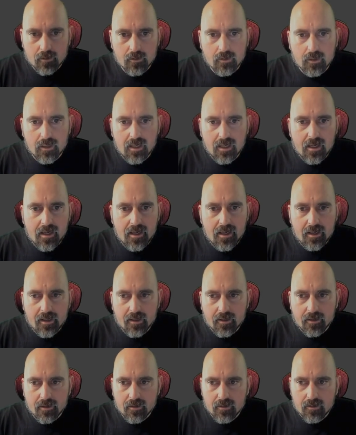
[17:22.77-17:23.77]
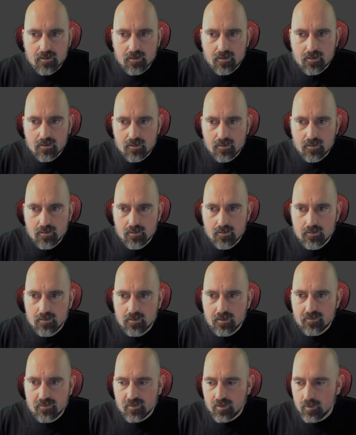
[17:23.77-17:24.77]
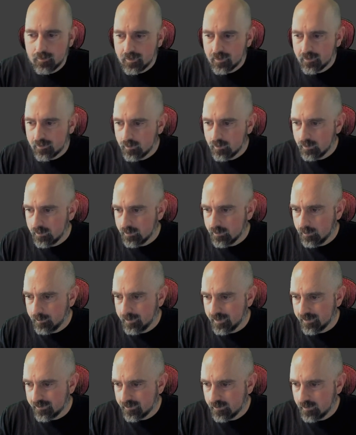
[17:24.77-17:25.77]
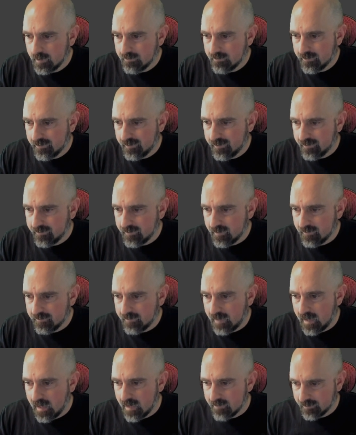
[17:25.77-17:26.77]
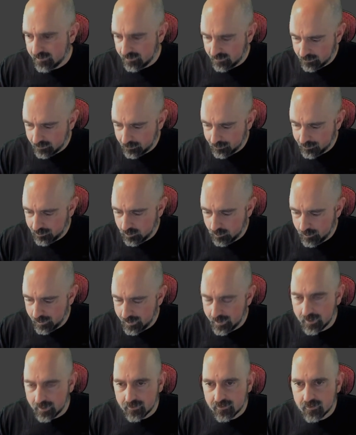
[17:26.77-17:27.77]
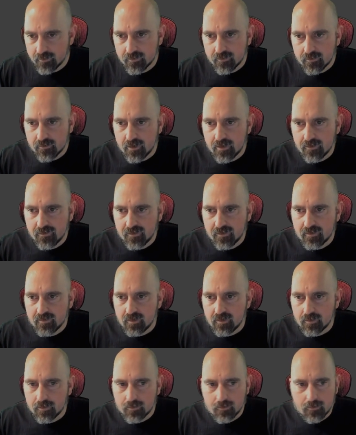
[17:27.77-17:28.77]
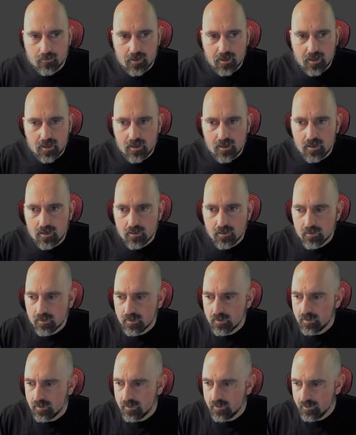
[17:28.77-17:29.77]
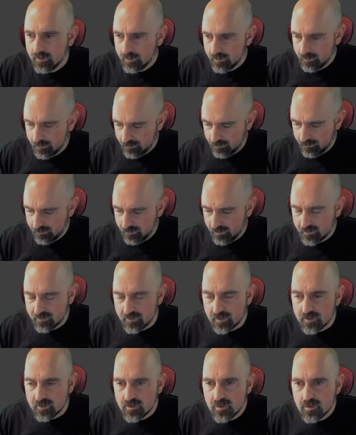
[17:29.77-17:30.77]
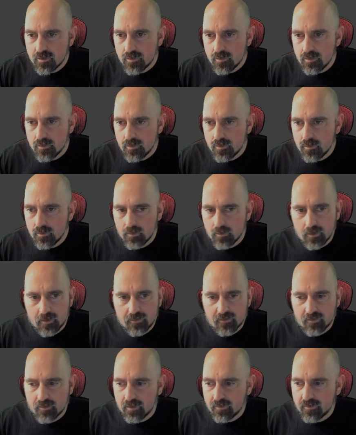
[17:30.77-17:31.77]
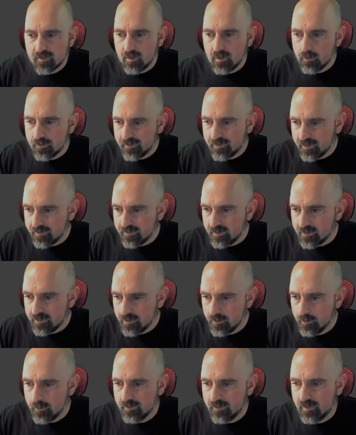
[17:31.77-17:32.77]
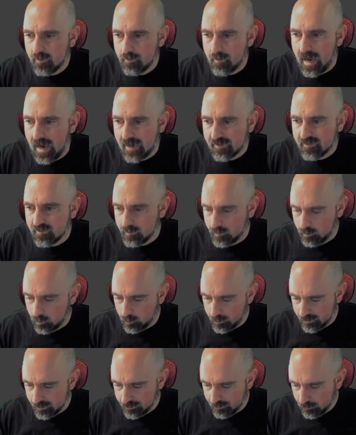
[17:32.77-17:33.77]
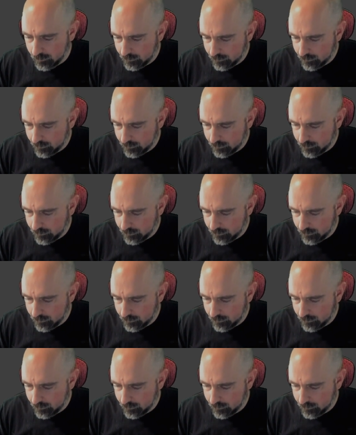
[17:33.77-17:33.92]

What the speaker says: like. And it's clipping through a little bit, so even 65 is a little too big. So let's try 63. 62. Let's just go with 62 as the maximum wheel